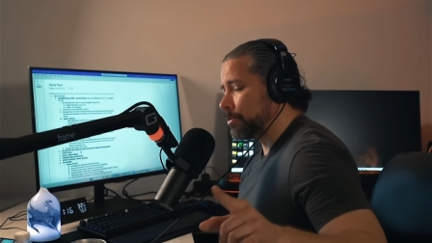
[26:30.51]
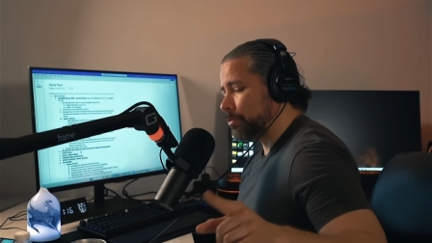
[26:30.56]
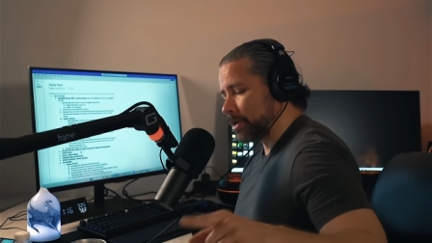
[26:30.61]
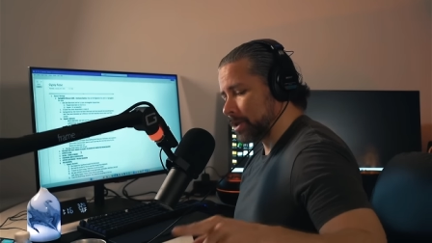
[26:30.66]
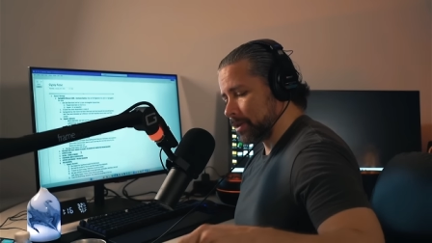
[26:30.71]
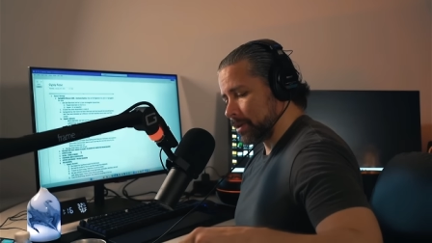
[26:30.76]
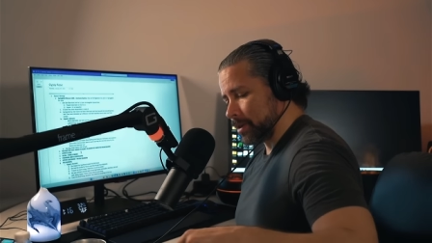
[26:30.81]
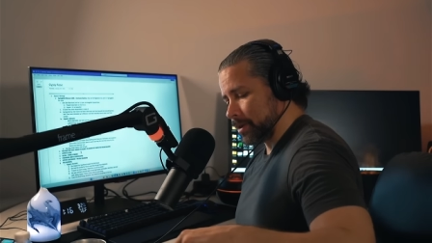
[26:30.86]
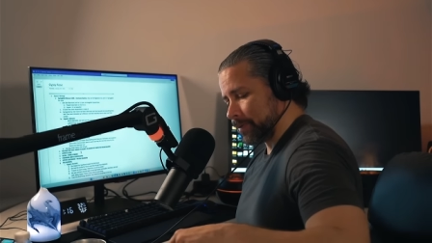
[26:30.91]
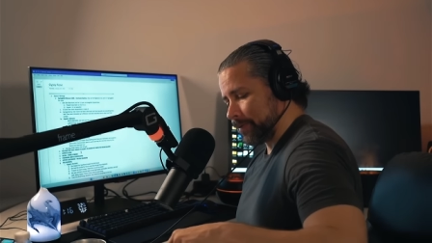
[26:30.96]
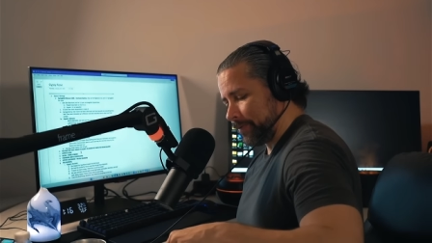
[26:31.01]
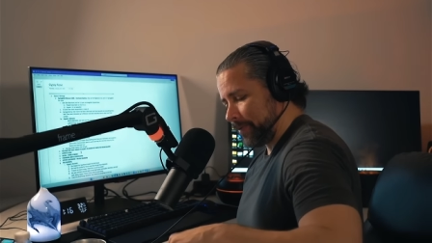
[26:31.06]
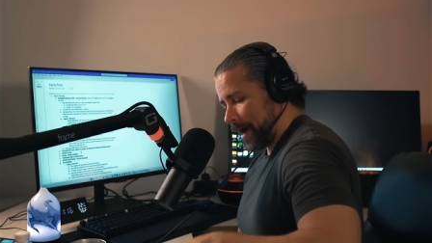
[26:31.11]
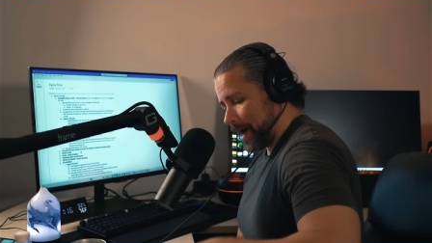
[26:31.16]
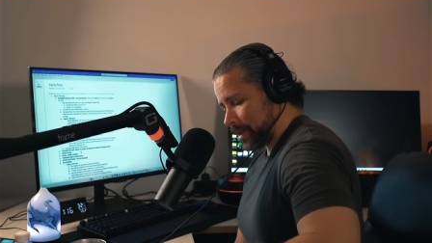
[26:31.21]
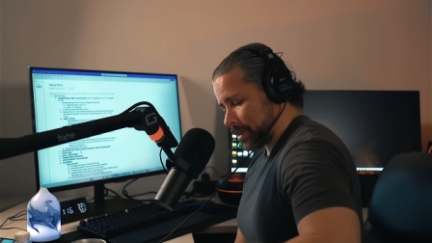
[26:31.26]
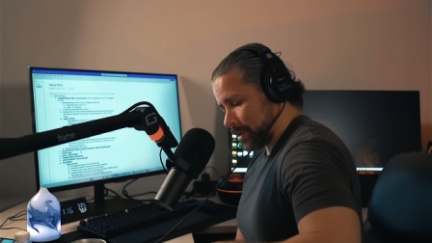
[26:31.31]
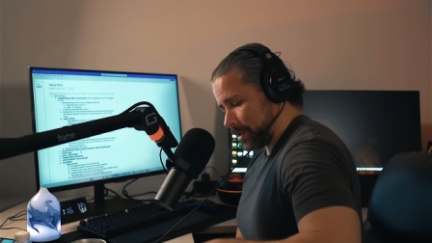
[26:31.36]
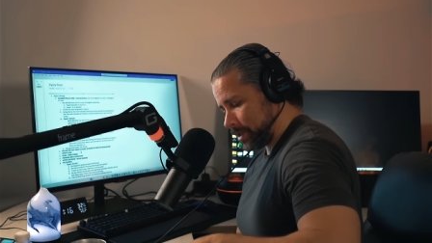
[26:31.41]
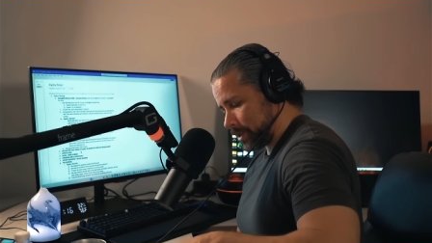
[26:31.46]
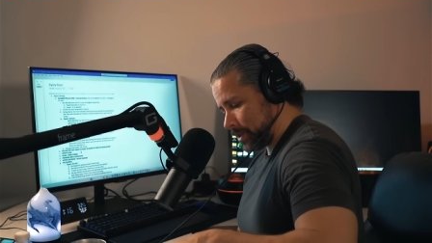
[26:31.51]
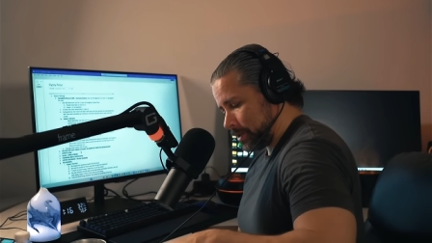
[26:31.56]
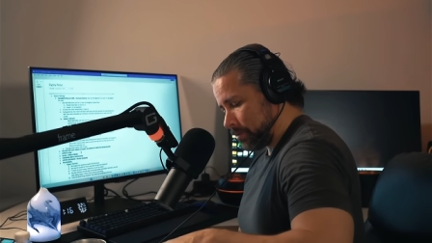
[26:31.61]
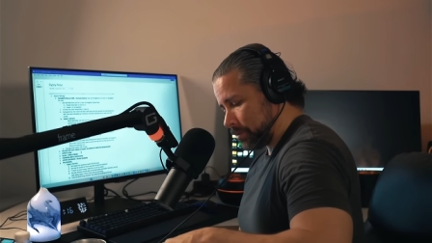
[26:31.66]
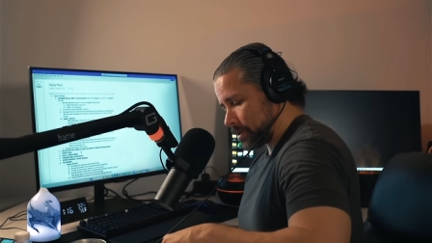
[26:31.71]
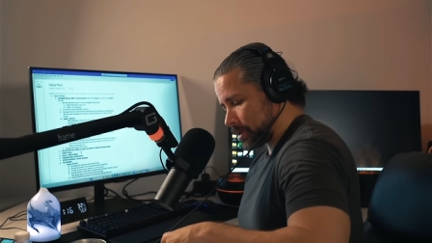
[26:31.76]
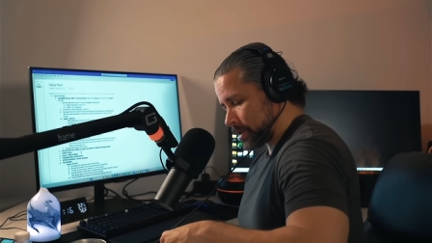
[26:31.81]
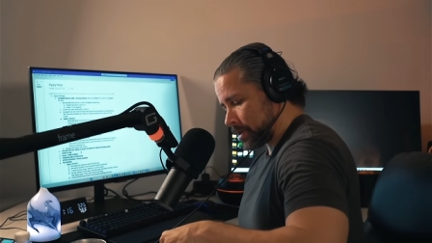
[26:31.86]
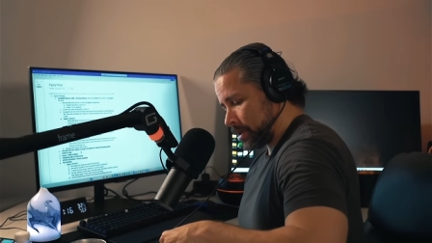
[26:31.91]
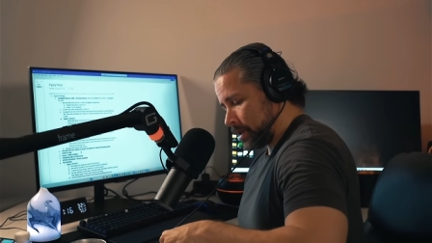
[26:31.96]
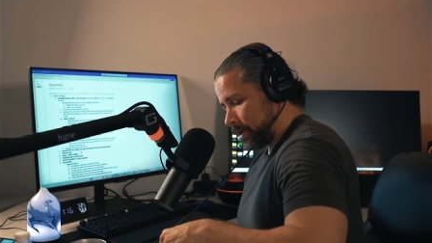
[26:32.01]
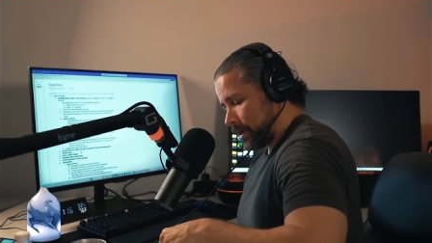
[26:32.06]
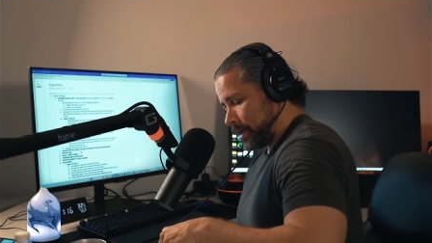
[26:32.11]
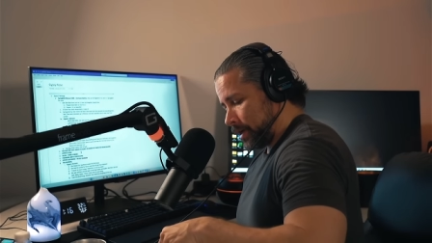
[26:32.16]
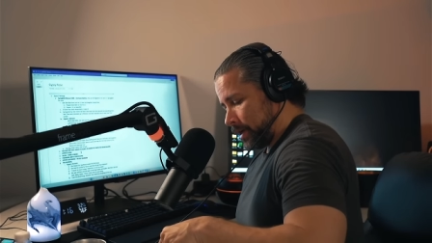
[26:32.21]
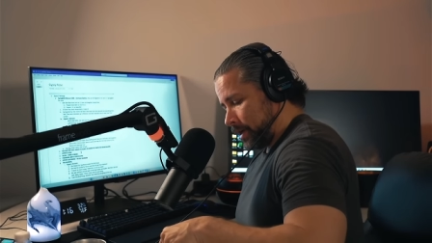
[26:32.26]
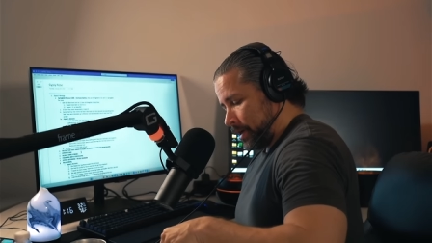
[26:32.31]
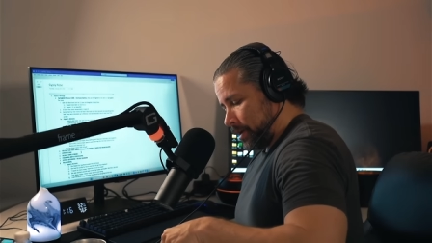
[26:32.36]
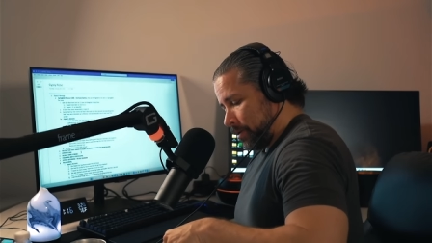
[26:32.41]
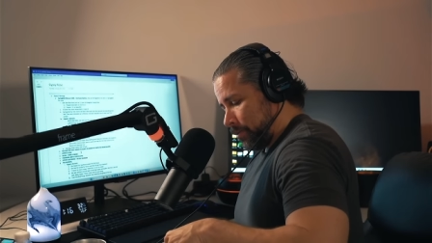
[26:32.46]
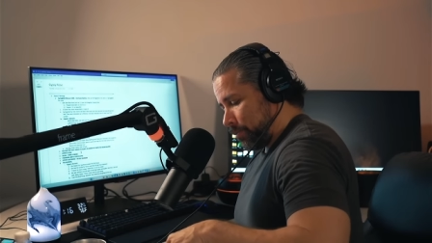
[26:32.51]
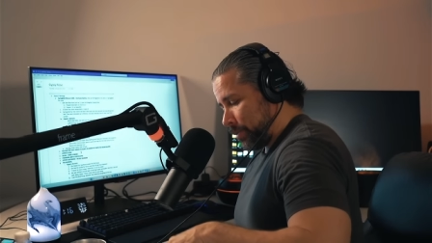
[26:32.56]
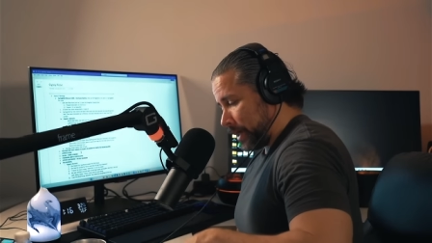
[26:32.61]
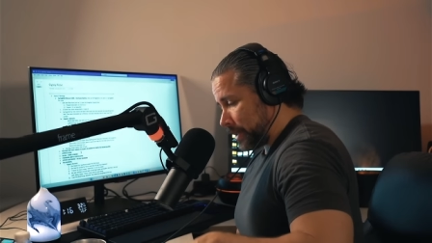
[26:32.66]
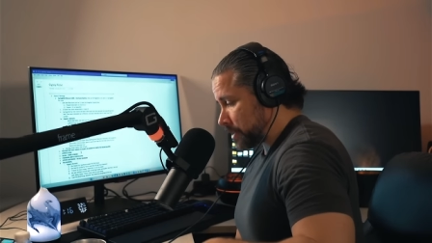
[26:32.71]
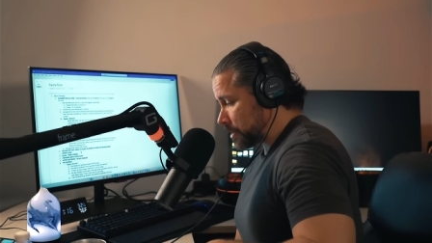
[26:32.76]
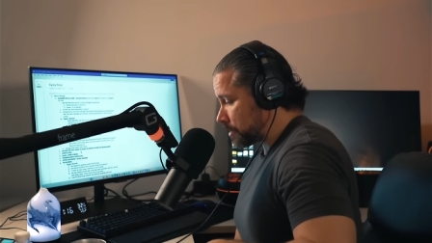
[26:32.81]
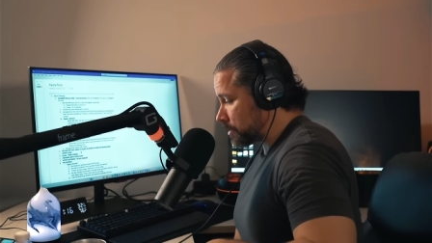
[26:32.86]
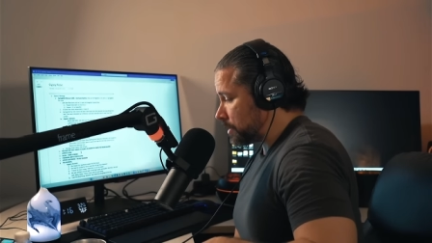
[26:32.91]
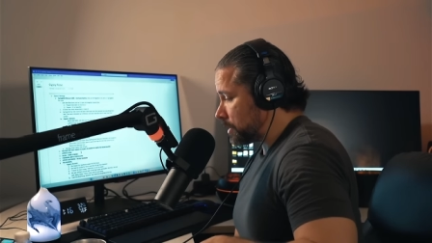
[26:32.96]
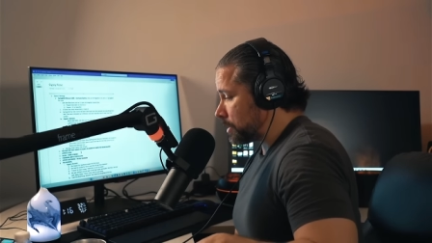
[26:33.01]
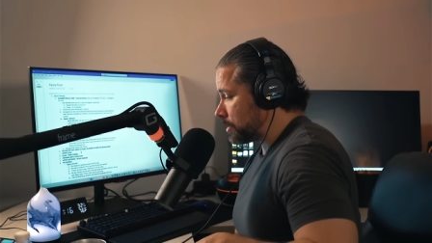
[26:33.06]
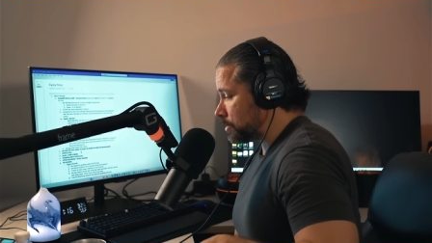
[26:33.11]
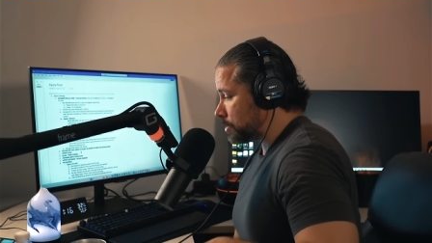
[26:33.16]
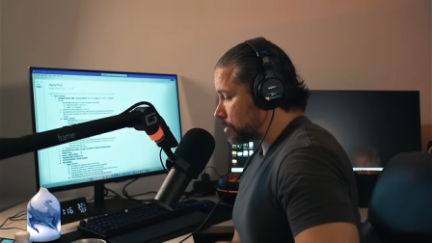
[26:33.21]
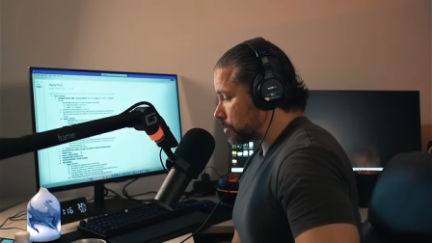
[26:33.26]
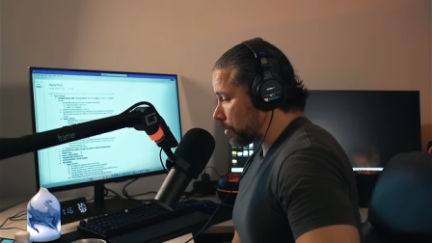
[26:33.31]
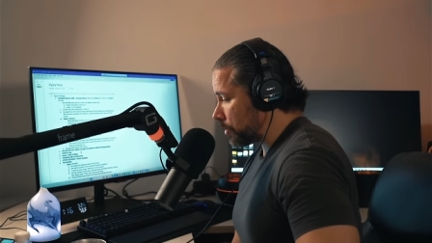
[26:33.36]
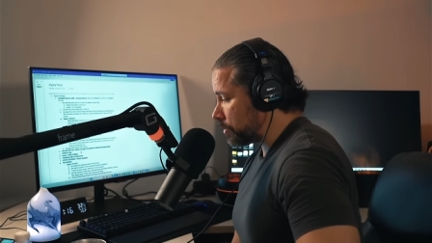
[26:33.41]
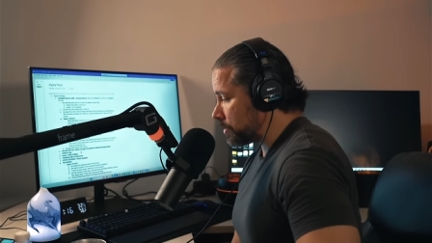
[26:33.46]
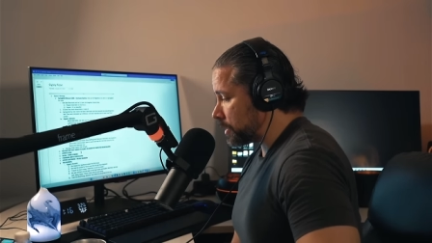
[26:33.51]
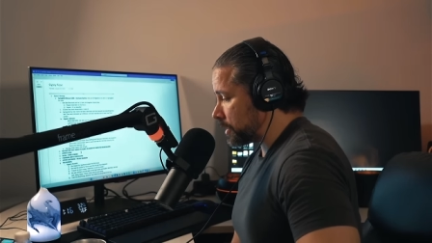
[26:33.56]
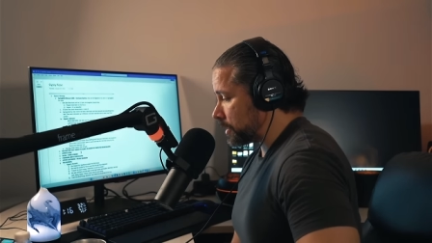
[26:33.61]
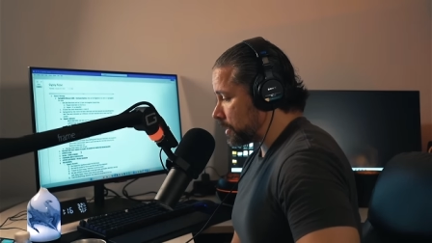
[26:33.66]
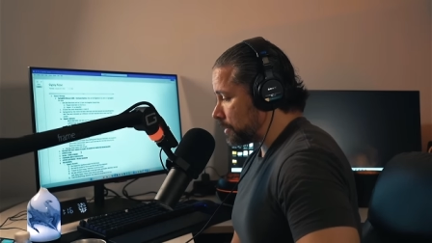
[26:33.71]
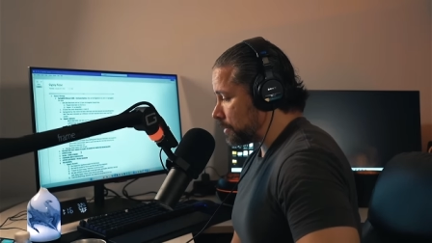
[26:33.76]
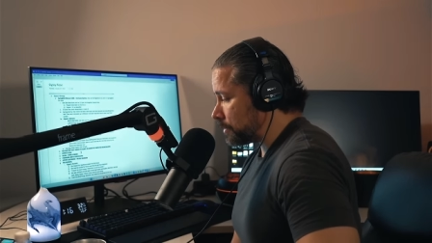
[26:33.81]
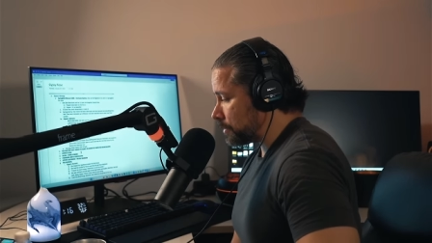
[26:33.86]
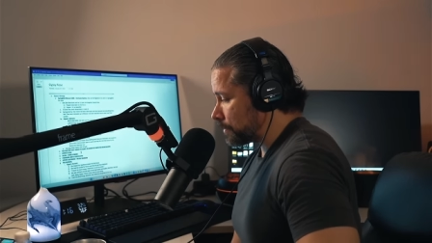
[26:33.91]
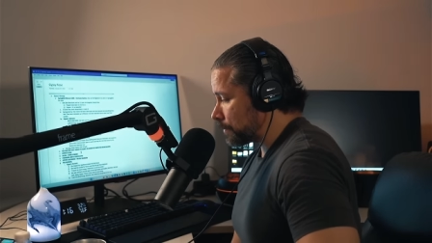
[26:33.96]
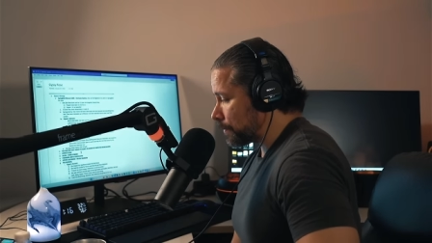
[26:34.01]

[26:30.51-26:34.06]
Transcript: But the fact that she was basically controlling